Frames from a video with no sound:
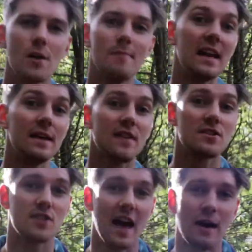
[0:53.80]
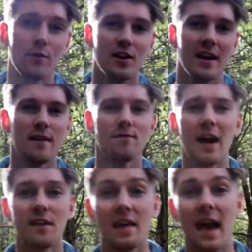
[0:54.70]
mainly vegetarian. In
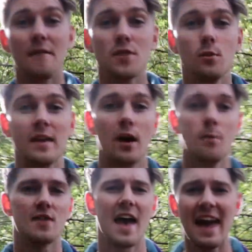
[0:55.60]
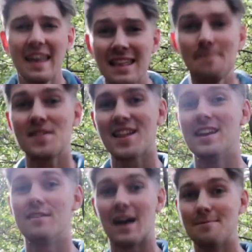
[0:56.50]
fact, they have to eat up to 80%
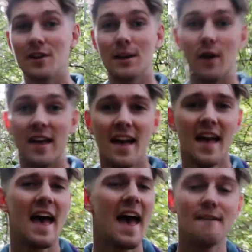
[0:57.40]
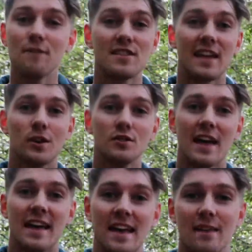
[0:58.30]
of their body weight every single
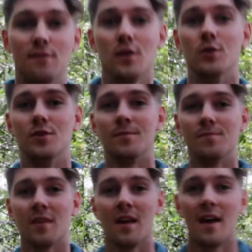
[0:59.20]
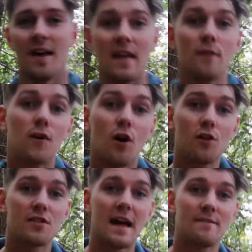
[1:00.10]
day in food. They of
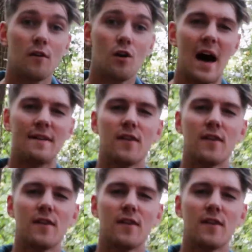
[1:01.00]
course therefore have